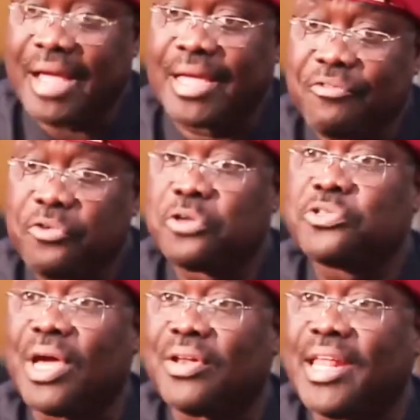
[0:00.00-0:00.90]
I'll give you
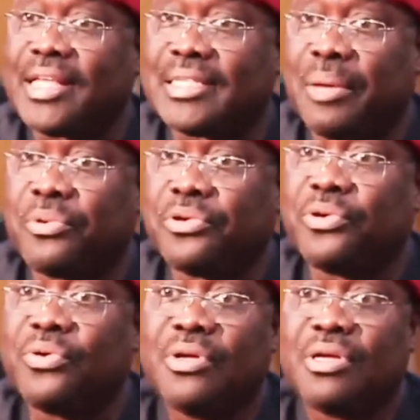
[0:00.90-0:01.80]
also another example.
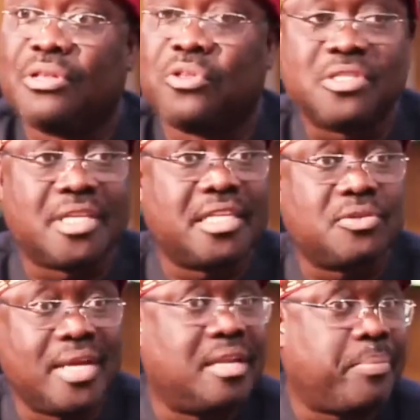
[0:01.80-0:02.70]
You know, those
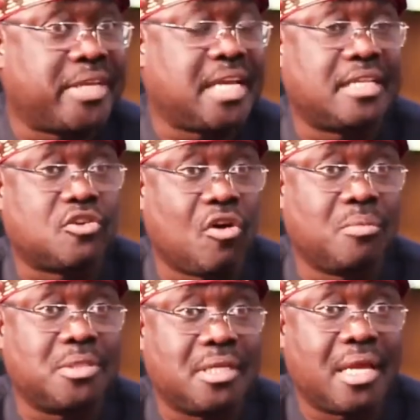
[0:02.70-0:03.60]
days when the patient
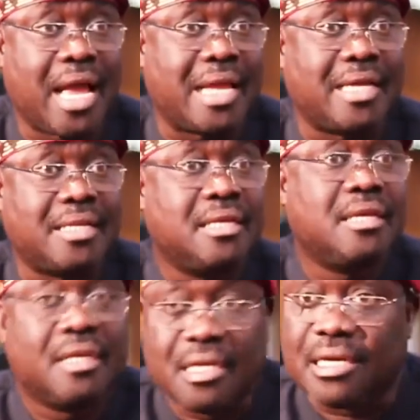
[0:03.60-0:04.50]
comes, and then
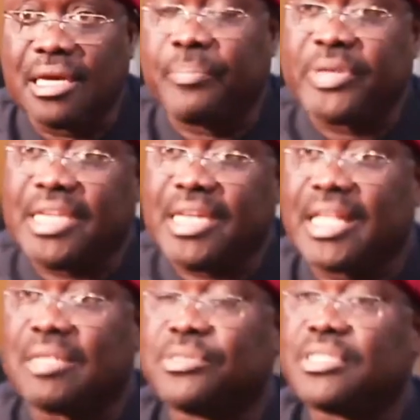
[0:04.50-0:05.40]
a patient
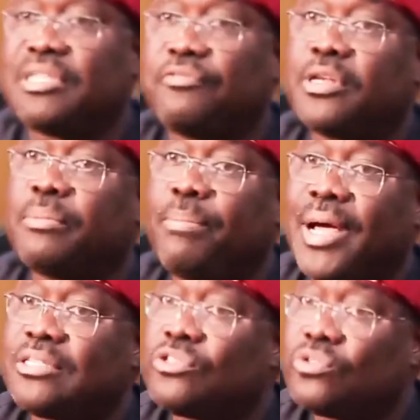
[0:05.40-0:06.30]
that has been sitting for the
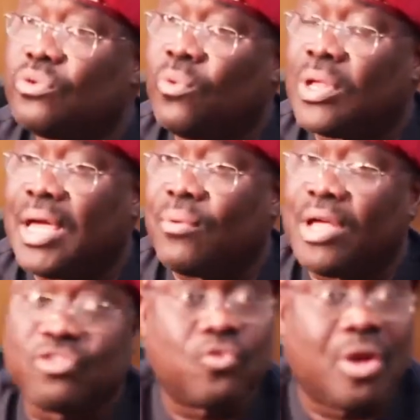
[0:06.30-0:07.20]
past 1
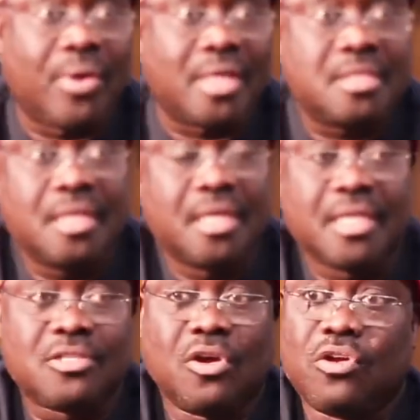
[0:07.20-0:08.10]
hour, 2 hours,
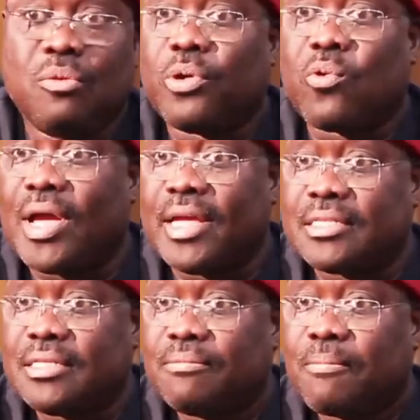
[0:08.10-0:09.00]
it's not going to be quiet.